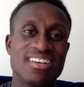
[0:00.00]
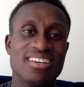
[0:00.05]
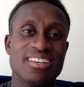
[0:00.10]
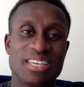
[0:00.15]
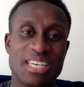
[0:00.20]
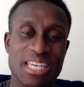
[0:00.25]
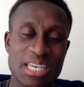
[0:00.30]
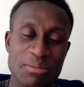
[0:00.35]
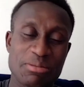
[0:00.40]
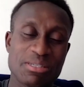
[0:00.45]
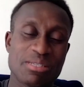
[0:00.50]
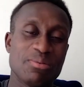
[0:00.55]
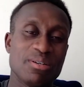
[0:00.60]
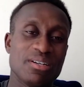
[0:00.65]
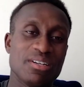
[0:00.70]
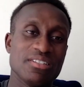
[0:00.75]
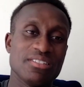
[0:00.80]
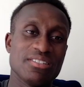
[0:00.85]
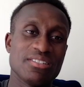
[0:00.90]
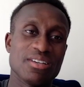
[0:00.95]
keep
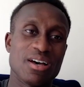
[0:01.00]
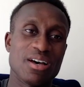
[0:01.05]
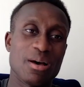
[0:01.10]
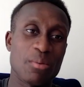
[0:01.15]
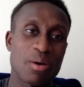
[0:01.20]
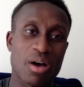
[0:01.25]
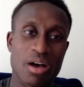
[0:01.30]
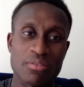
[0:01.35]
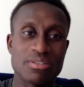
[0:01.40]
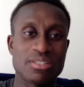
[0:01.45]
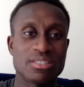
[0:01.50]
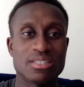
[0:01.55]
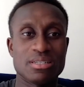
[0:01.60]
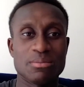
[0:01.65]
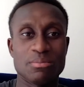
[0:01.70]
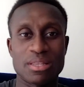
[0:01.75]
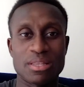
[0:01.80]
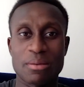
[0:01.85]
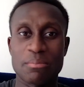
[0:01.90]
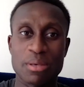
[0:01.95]
spirits up,
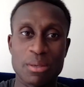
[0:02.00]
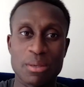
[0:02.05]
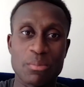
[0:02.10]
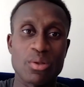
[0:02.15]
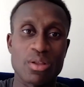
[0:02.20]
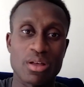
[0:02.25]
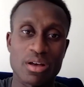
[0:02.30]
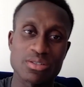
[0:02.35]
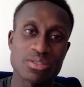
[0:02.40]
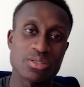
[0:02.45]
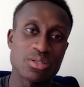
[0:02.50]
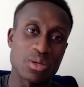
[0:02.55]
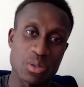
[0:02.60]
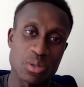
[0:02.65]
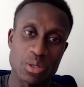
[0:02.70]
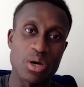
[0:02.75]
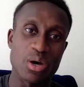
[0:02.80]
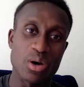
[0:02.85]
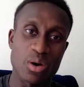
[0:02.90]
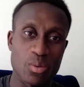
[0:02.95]
obviously, but then people also
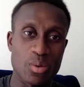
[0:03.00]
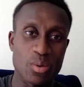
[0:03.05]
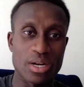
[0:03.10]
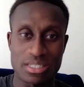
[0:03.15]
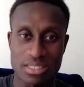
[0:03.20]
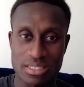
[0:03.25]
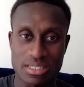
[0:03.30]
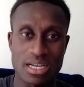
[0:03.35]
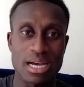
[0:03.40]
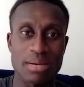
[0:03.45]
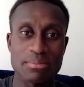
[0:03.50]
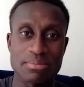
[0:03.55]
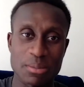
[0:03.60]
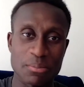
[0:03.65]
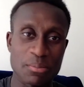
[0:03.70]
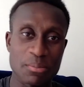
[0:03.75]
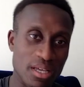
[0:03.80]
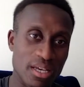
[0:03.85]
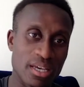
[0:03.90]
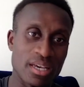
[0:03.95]
know when it's time to
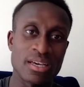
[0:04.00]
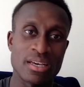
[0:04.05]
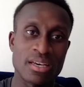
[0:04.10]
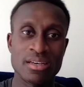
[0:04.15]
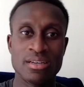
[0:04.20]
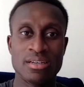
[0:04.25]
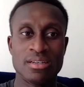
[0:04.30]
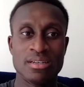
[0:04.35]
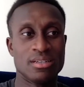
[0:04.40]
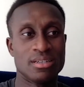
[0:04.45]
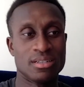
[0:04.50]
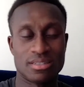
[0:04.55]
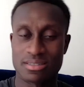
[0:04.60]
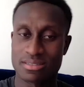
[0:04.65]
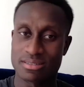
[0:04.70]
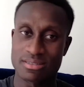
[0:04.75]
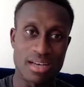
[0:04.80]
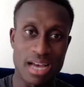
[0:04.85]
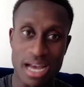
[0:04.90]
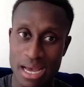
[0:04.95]
play,
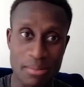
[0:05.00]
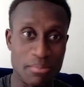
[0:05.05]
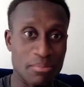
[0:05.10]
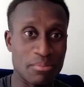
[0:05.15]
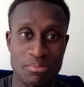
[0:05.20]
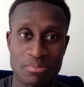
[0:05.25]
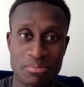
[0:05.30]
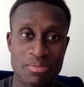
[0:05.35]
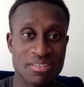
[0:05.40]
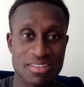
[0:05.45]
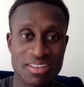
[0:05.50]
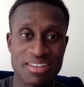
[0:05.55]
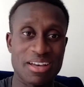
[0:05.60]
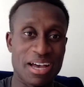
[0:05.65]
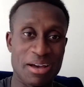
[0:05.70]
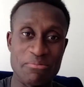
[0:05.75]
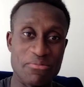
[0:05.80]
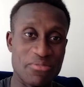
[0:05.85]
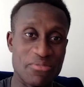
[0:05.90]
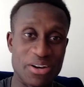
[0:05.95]
I'm
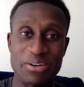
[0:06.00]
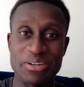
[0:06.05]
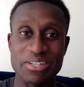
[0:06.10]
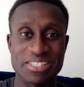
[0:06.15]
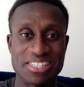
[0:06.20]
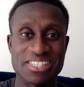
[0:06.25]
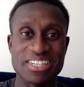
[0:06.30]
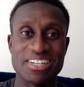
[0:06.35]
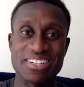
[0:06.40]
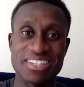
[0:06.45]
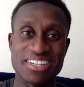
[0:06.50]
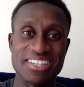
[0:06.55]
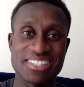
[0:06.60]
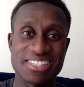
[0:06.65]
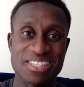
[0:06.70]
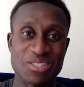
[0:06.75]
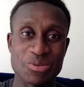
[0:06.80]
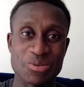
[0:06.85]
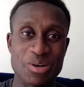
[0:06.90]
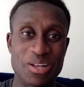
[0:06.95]
very
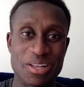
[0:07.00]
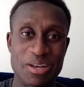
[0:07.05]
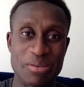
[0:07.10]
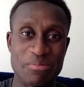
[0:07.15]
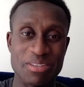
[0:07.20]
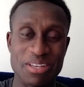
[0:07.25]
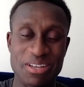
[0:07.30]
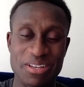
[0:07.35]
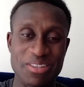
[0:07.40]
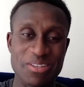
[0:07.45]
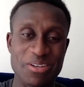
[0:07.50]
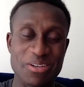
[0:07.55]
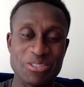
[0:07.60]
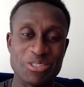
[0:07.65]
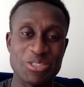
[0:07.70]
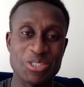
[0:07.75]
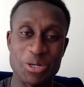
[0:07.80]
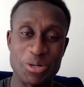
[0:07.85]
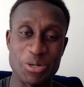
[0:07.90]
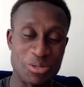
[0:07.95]
serious as well. Those
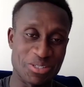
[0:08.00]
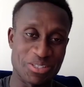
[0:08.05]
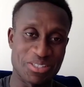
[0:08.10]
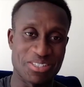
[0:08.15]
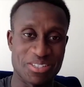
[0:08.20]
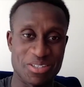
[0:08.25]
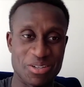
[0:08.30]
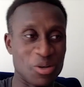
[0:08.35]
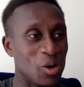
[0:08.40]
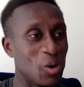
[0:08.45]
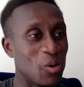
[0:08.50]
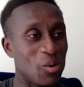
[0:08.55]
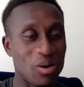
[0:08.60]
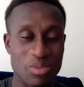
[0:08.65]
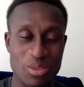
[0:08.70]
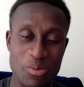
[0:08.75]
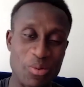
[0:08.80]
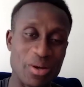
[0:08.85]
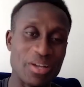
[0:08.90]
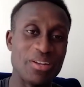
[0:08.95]
jokes go out
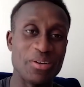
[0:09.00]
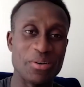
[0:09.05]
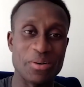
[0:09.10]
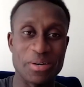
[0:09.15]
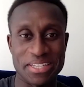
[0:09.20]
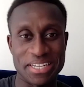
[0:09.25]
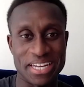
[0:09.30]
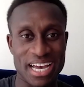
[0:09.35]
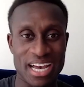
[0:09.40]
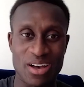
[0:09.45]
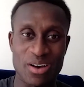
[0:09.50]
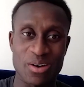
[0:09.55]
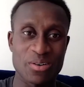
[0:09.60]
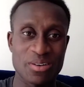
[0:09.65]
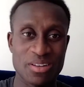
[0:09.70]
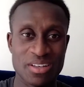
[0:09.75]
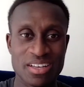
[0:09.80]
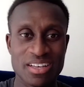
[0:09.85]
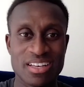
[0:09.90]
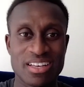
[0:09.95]
the window, and
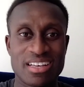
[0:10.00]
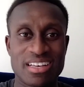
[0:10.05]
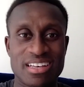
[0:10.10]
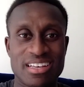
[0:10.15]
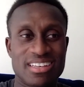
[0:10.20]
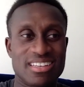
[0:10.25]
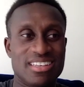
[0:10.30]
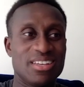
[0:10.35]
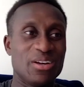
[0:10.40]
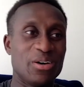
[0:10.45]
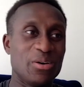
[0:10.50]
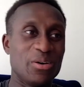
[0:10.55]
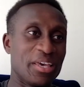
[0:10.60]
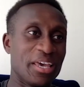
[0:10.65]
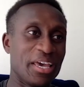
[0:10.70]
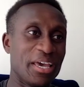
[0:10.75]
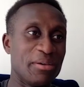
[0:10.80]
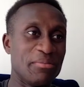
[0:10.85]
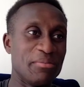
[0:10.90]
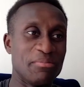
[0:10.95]
now, you know,
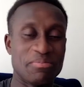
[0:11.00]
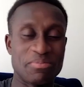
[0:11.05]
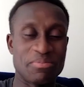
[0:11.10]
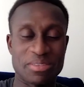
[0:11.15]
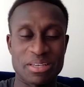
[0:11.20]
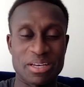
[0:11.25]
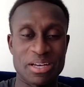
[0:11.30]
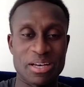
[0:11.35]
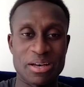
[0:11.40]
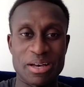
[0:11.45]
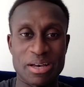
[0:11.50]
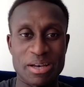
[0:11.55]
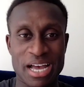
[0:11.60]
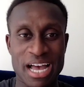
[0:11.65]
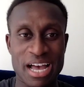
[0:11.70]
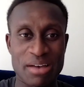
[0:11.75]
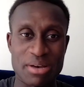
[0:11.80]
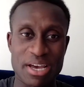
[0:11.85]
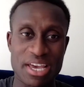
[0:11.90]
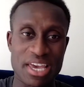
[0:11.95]
I
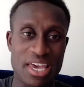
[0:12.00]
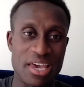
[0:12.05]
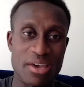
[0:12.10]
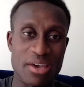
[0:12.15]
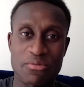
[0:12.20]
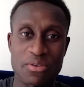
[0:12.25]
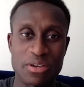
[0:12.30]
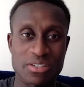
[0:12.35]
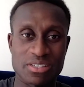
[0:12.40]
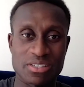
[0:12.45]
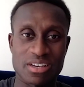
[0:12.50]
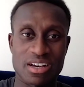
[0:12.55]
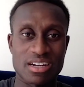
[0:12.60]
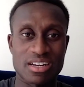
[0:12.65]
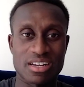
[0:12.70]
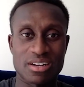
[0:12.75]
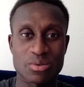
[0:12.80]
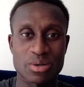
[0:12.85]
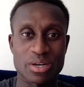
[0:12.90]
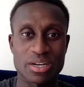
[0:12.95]
have my game face on
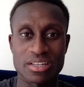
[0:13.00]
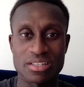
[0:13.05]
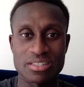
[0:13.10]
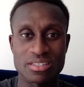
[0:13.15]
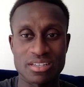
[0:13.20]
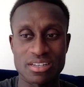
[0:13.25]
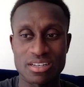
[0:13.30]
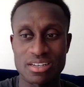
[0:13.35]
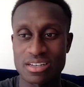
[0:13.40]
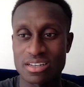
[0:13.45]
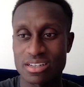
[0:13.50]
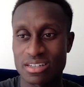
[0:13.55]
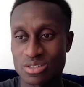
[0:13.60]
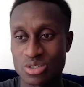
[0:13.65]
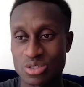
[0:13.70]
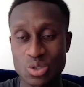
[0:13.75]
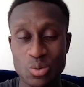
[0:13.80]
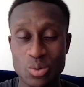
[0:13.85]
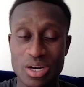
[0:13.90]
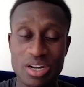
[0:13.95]
and ready to
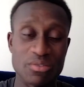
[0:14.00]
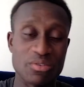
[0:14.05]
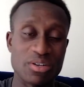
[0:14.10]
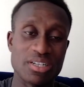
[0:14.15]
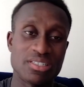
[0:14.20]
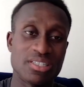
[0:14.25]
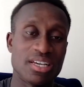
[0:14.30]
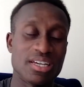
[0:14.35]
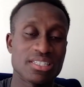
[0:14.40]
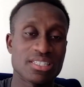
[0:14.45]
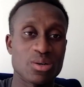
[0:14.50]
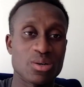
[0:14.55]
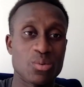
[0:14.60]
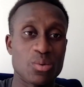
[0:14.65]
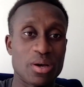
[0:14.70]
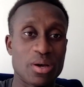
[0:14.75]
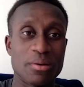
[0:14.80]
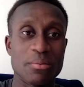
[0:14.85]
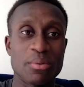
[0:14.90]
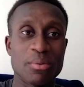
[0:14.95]
do whatever it takes to
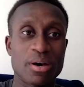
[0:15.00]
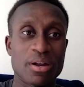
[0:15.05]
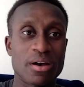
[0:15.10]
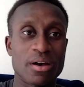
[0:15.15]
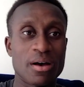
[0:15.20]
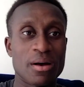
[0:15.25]
win. But